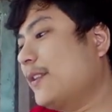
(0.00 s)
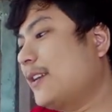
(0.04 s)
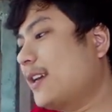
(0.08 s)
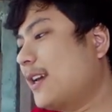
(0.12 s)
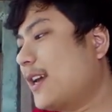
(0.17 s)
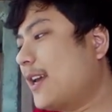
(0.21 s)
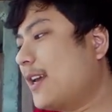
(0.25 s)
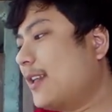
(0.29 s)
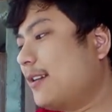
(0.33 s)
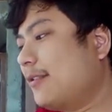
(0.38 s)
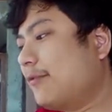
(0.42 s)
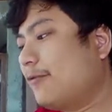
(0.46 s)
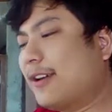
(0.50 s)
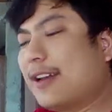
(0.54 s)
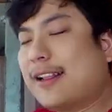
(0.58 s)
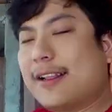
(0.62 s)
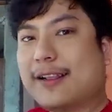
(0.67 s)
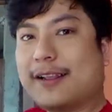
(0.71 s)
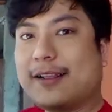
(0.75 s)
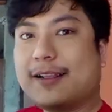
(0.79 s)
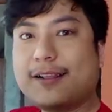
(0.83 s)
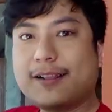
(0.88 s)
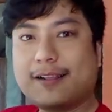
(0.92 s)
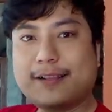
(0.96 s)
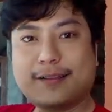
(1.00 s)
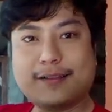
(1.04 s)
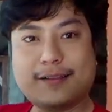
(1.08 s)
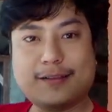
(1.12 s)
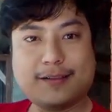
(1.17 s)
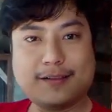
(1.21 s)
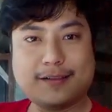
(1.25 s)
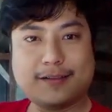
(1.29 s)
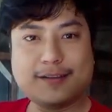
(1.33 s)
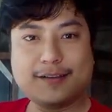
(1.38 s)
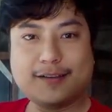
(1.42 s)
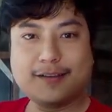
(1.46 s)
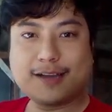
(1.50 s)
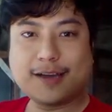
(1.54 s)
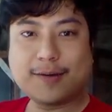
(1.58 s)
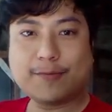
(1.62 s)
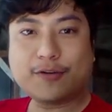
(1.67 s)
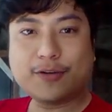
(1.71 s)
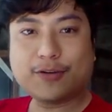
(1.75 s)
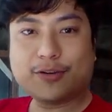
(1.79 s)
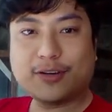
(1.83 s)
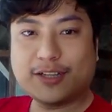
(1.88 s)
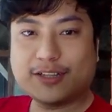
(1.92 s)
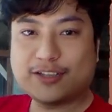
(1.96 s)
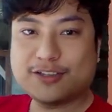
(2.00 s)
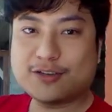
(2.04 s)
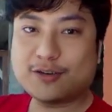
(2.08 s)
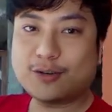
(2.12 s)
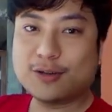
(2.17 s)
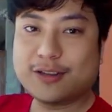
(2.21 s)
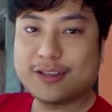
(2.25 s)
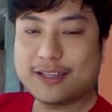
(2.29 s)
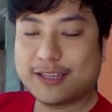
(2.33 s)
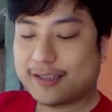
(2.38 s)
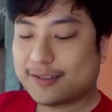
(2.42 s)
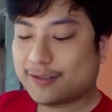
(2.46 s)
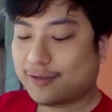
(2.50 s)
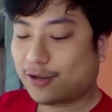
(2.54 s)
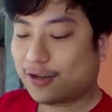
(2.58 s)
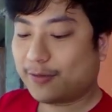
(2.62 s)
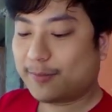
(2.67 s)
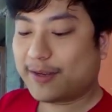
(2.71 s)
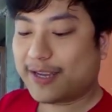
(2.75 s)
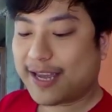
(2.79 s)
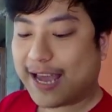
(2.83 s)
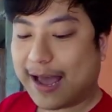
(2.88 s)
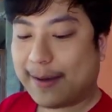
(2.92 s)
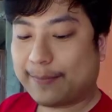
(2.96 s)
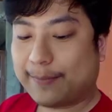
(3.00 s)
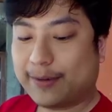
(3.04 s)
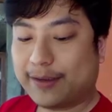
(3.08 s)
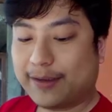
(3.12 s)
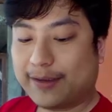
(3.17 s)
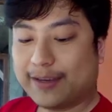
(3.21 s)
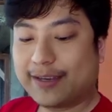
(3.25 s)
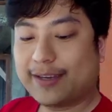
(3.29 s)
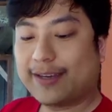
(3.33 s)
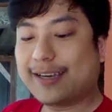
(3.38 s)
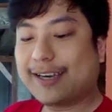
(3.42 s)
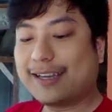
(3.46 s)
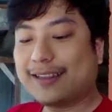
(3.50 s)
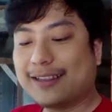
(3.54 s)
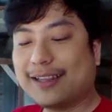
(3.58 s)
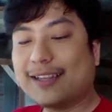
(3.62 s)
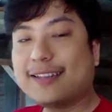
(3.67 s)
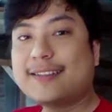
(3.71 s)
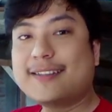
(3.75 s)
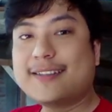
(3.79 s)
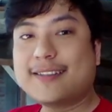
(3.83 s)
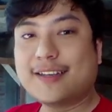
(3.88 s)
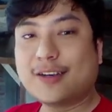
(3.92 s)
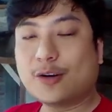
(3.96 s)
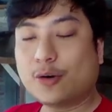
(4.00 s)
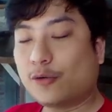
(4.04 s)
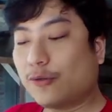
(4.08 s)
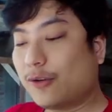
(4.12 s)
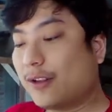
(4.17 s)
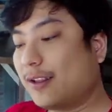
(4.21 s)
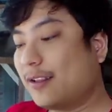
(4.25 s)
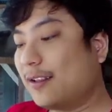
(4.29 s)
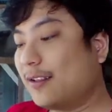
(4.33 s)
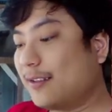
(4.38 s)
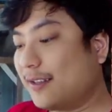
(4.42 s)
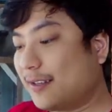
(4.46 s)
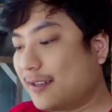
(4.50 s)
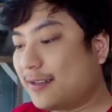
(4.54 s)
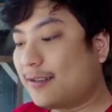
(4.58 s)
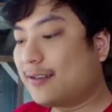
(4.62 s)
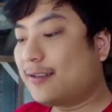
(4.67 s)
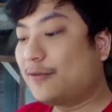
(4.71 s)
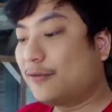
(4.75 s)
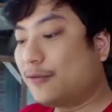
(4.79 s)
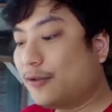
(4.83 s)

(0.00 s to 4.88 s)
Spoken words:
And well, I'm gonna install this on my Happy and let's see how well this